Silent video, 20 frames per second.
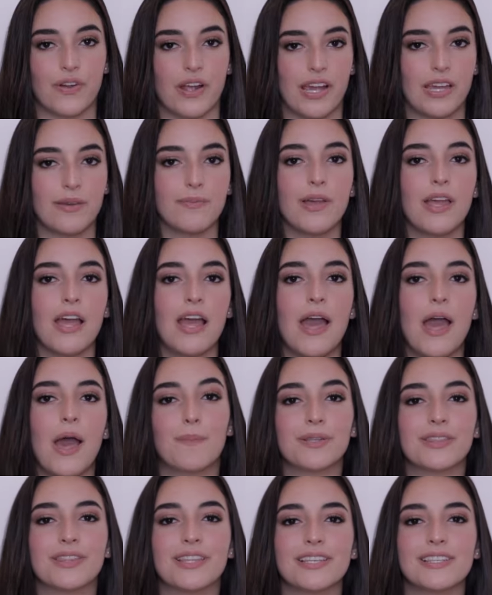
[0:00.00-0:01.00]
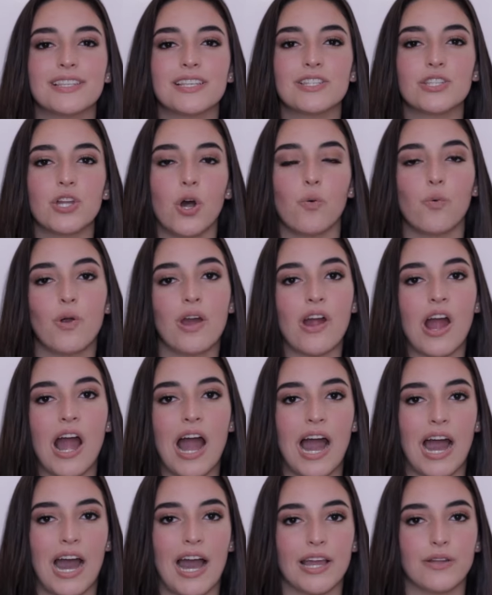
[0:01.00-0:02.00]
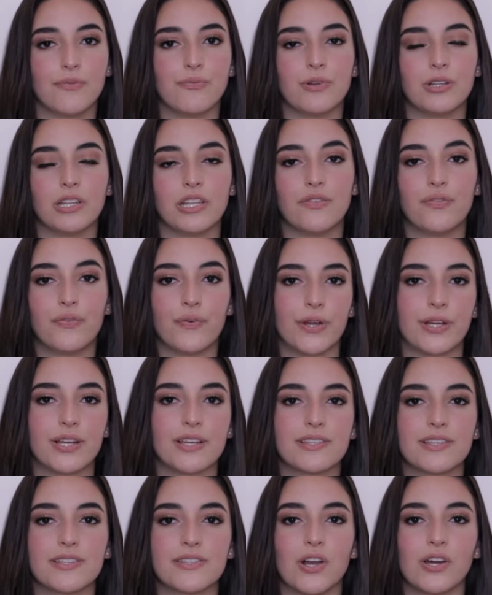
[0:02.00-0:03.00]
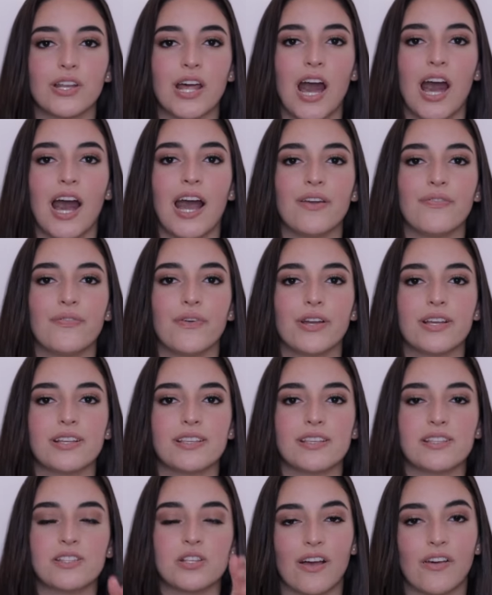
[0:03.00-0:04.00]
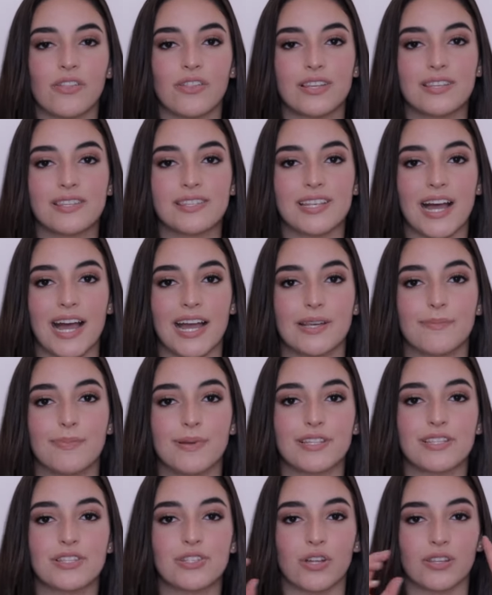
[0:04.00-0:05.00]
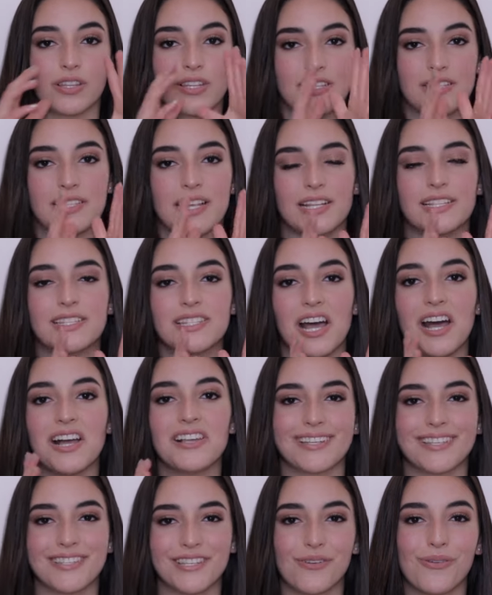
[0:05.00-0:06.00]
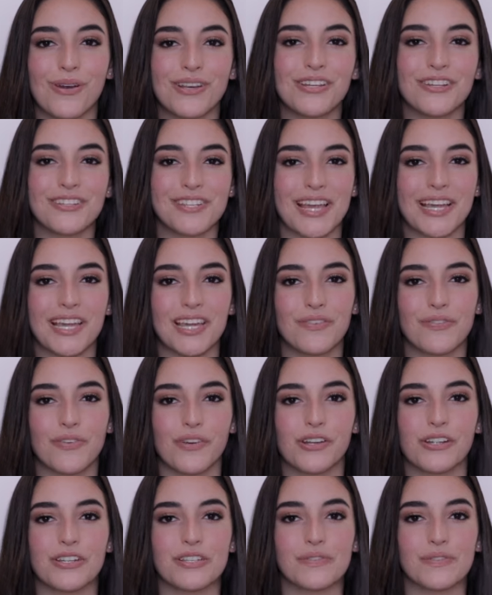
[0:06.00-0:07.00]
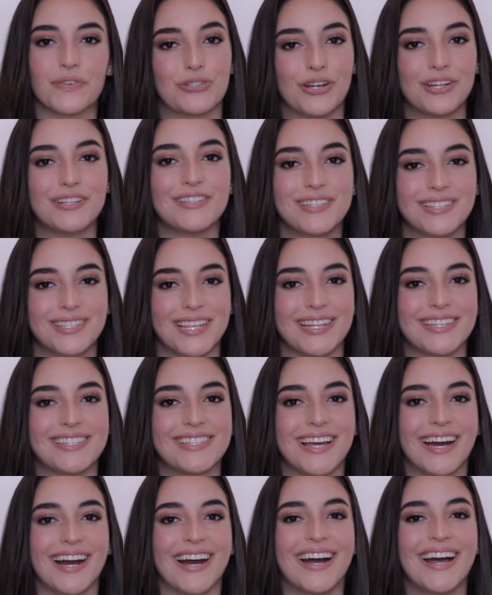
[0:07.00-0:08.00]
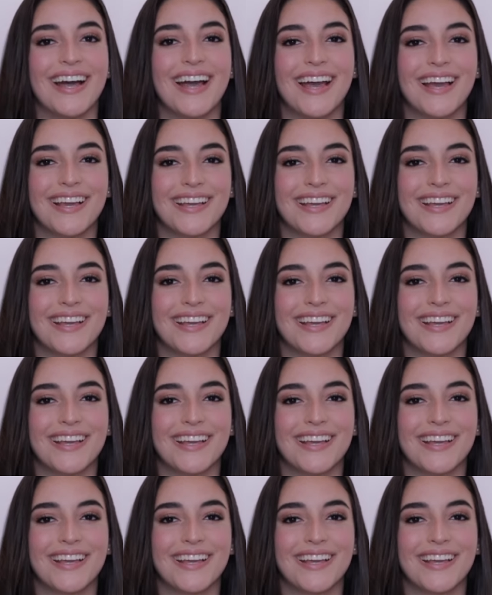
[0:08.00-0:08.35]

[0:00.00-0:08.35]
frame, but this is not where our eye really focuses on. Our eye focuses on the side bits, not the center. So when you're taking photos, don't center,